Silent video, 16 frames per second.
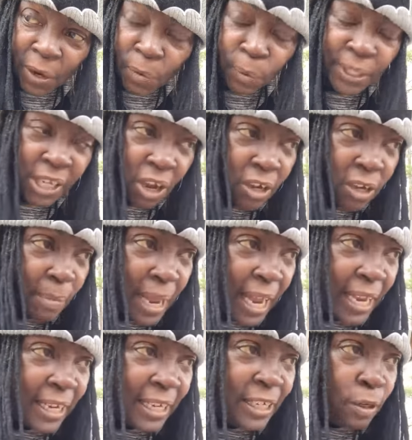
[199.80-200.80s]
We talk
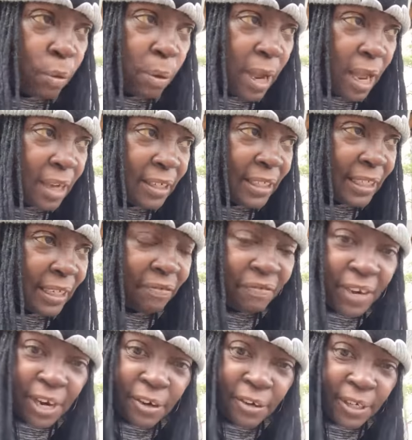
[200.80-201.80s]
about equality and
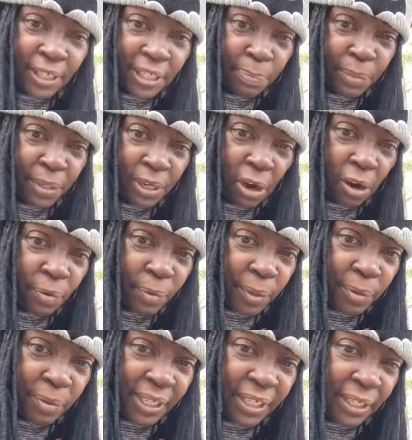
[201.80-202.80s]
fairness, but are
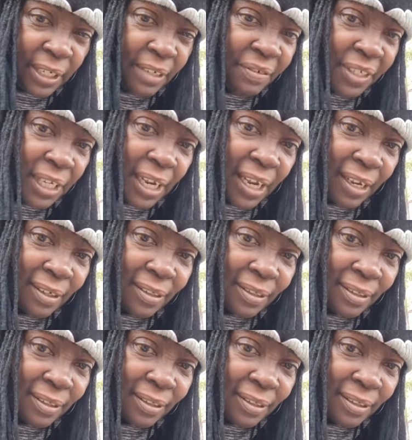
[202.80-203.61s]
we really living that?